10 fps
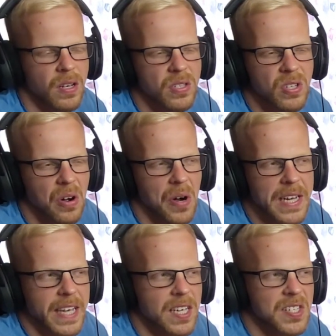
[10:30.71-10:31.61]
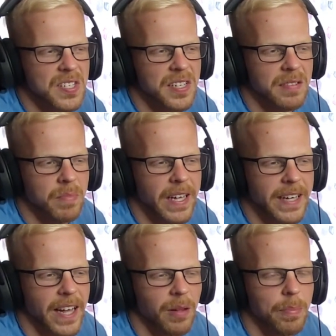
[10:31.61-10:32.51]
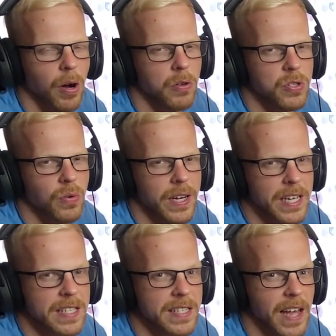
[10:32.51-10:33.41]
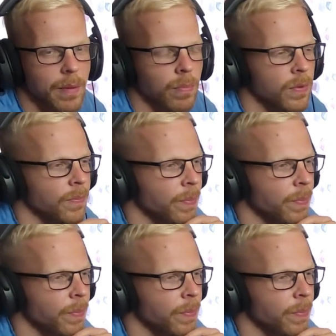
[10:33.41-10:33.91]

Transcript: So I guess it might help also against them.